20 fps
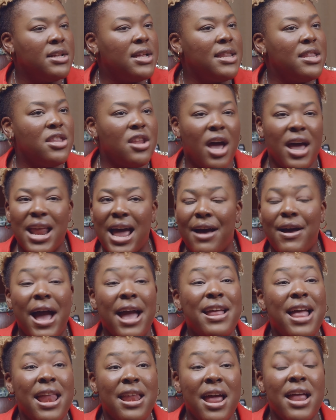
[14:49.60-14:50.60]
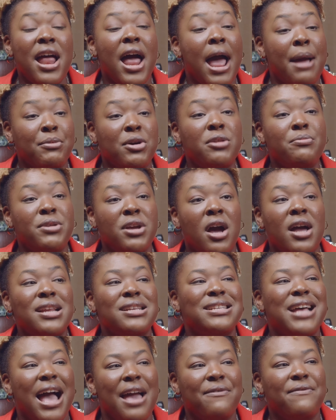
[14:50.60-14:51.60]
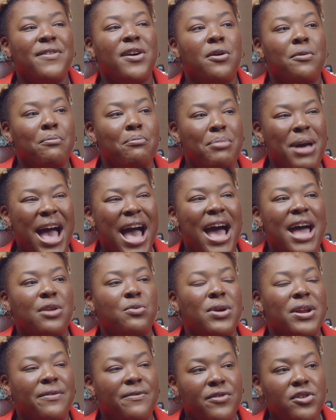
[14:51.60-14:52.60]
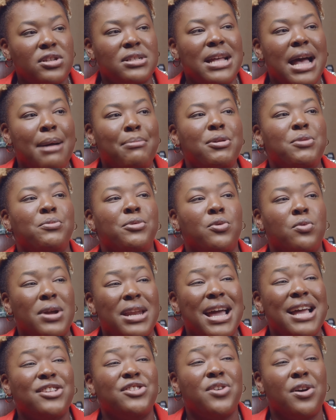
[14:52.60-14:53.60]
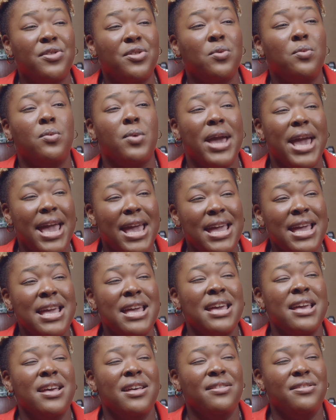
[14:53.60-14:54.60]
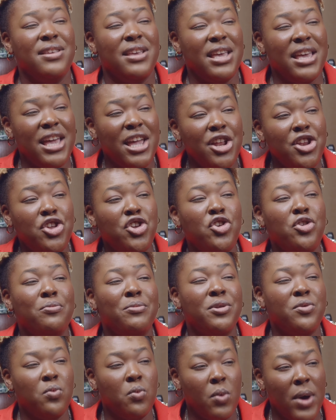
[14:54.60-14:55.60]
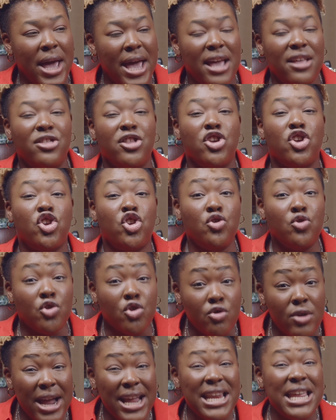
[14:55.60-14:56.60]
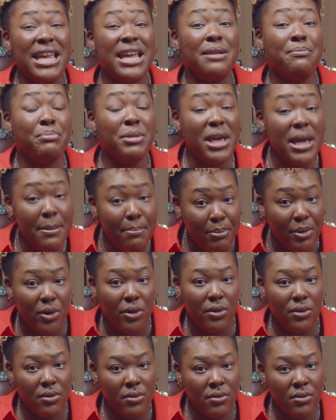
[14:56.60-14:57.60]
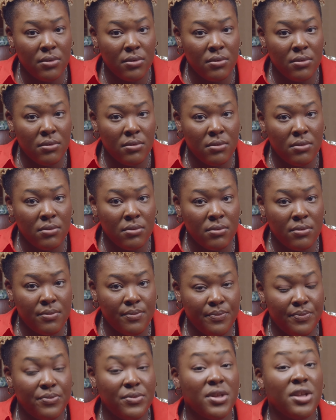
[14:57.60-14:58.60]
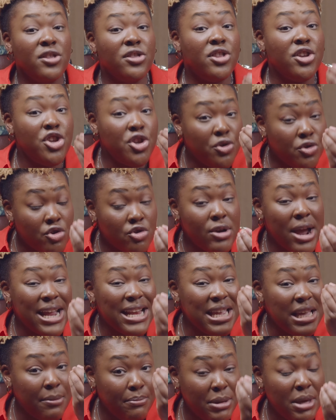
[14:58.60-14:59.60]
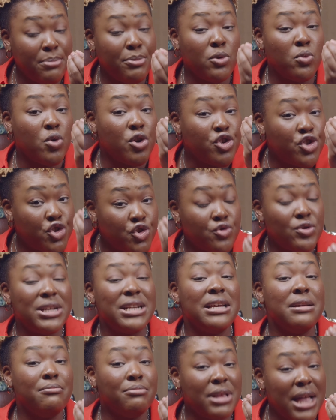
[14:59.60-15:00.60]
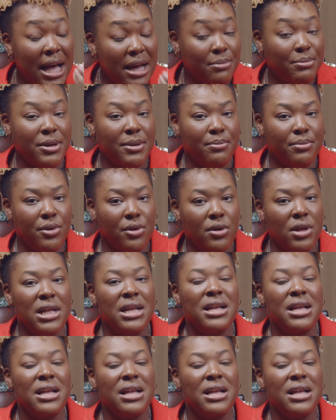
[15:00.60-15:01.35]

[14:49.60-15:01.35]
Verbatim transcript: Not I, and I, I'm going to be honest. I felt bad when it first happened, but when I saw the way, the inhuman way the Ukrainian people, the Ukrainian people were treating black people,